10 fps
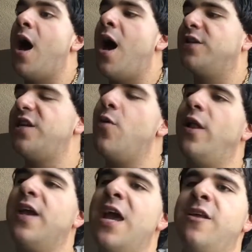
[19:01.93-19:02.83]
See you
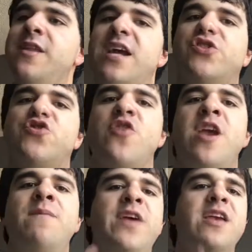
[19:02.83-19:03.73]
all again in the next
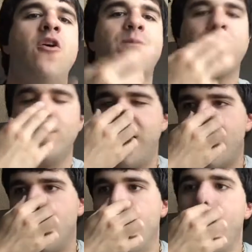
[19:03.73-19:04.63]
stream, video
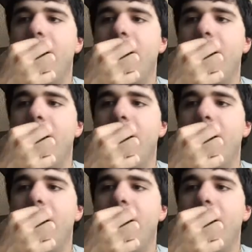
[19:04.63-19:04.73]
premiere.